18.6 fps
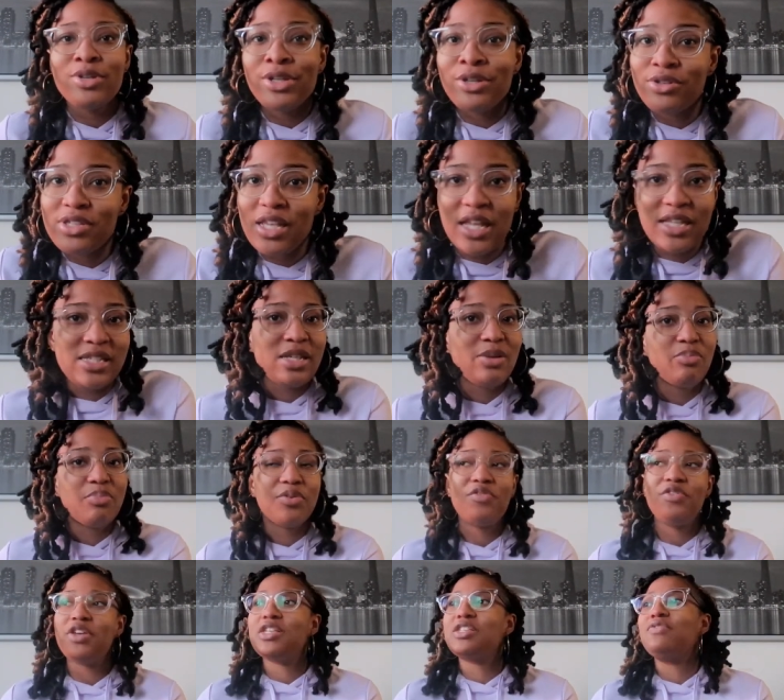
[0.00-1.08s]
clothes as in the
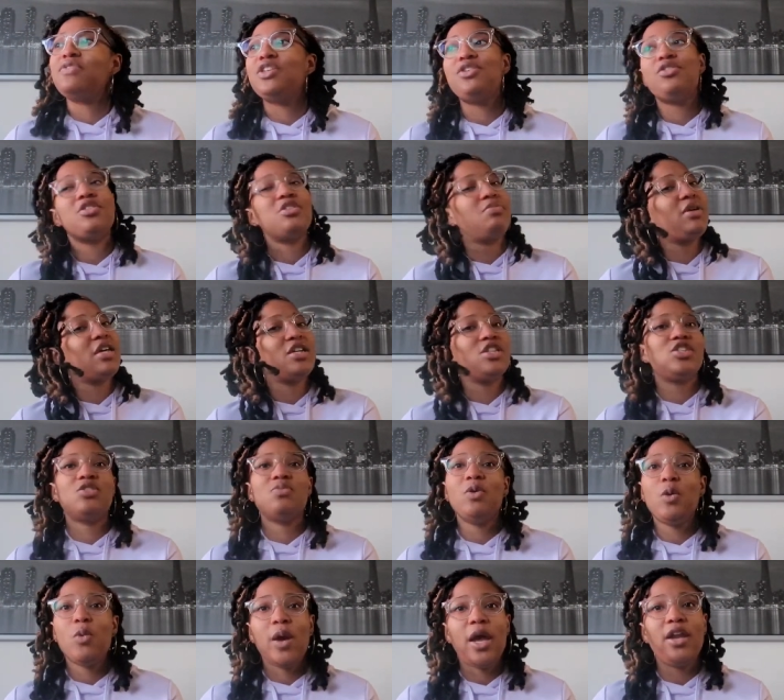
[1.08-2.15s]
previous videos because to
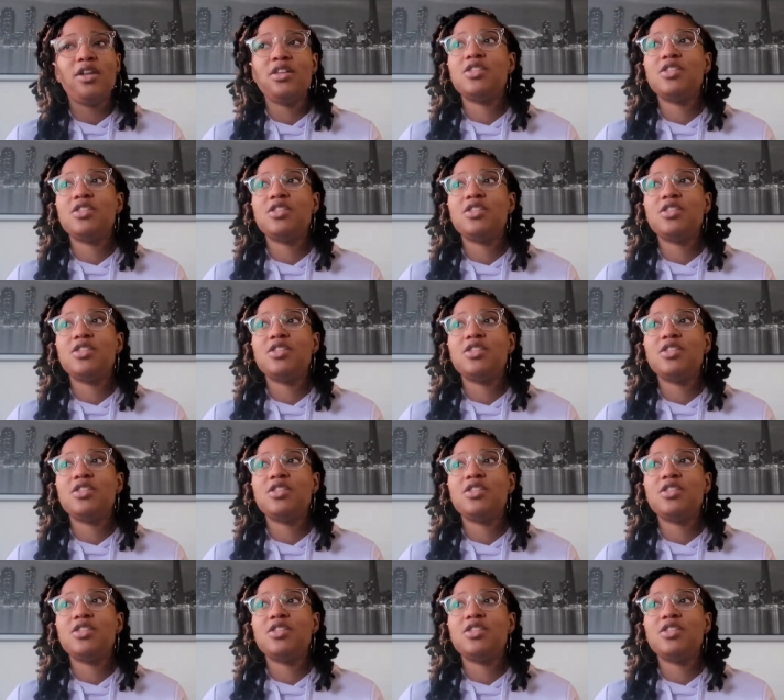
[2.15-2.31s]
be quite